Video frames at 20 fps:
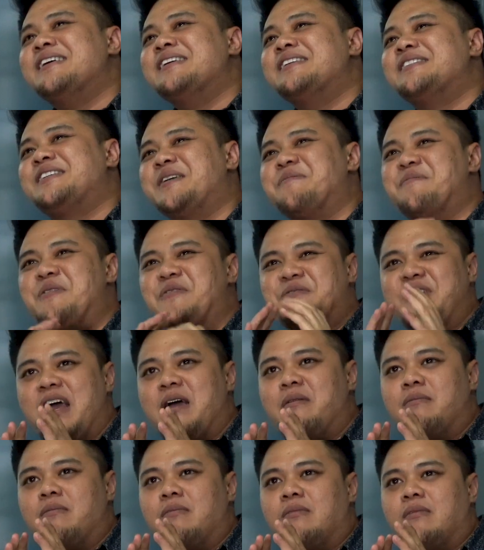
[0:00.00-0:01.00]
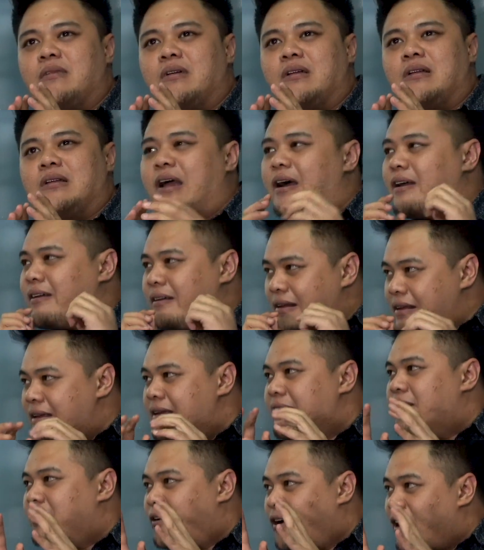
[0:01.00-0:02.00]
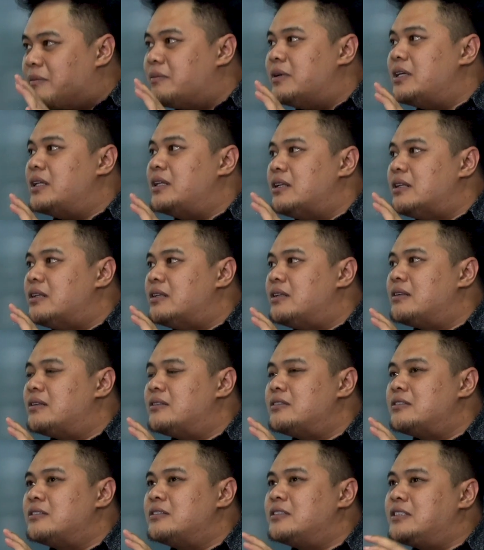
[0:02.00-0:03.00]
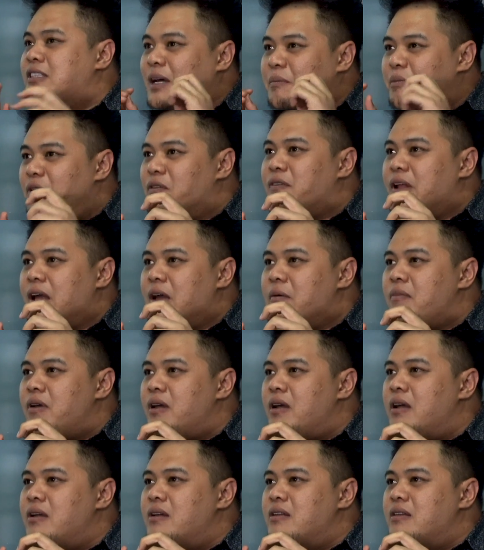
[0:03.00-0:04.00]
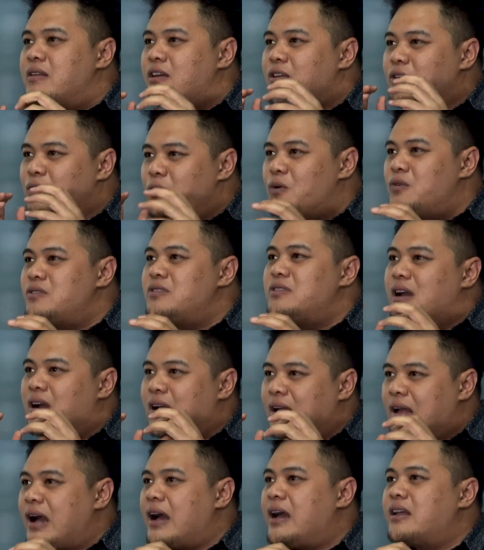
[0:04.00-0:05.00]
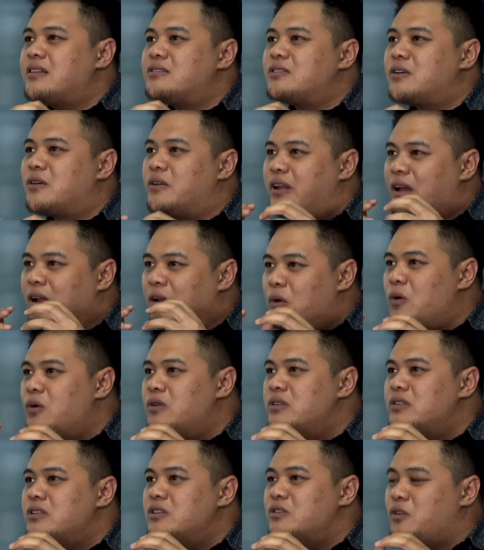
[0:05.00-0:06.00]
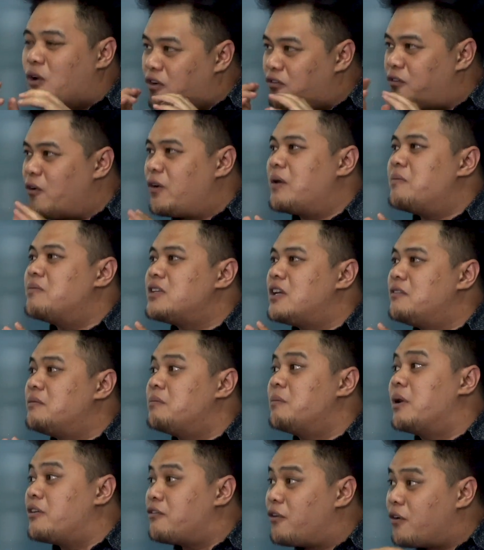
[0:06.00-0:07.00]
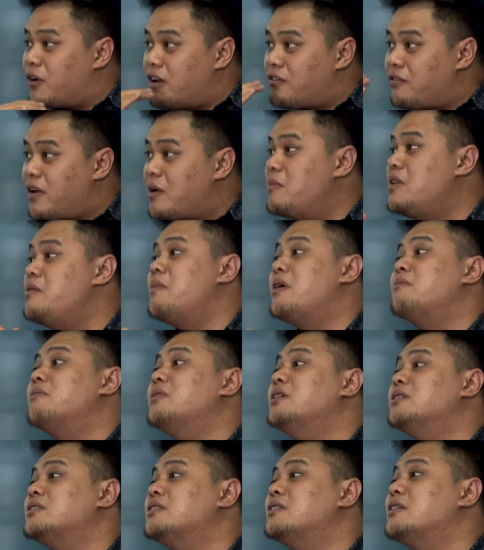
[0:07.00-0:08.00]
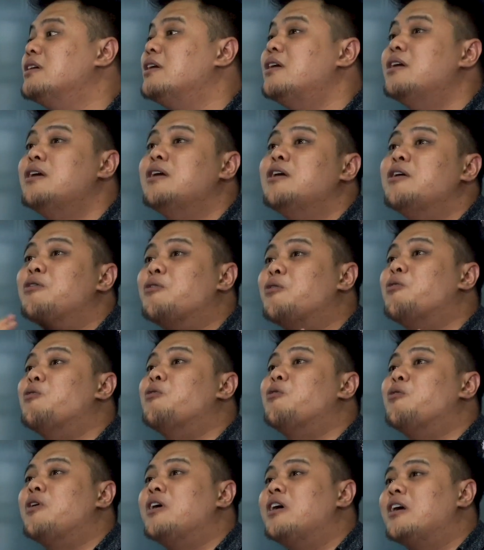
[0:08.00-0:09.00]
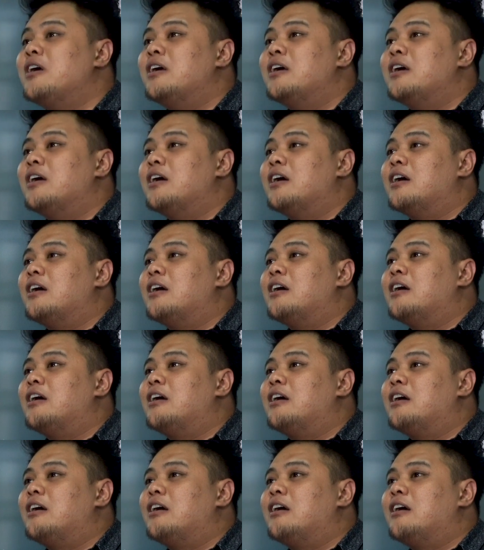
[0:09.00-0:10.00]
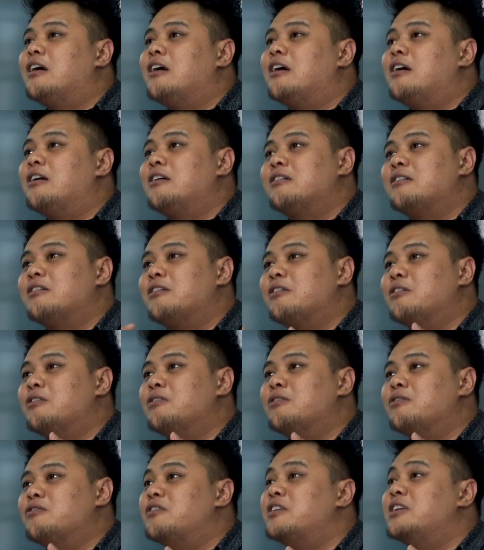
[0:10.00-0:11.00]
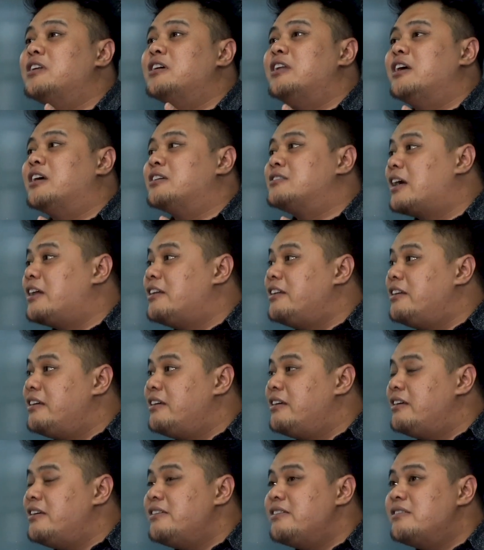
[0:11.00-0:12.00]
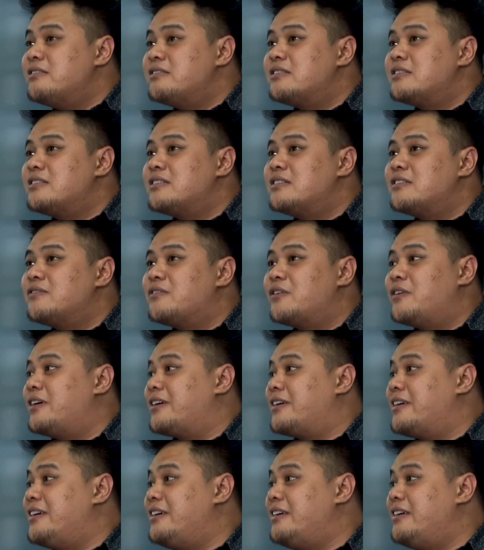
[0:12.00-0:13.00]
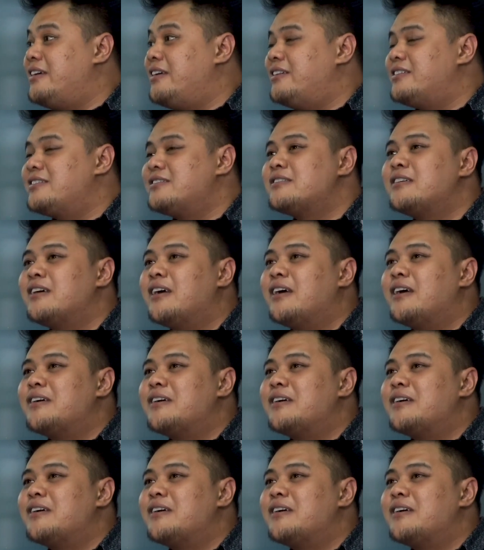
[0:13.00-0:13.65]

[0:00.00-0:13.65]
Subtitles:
Some of them they are really in trouble. Some of them, they use their cards or their loans not for themselves but for their family members who further their studies, for their kids.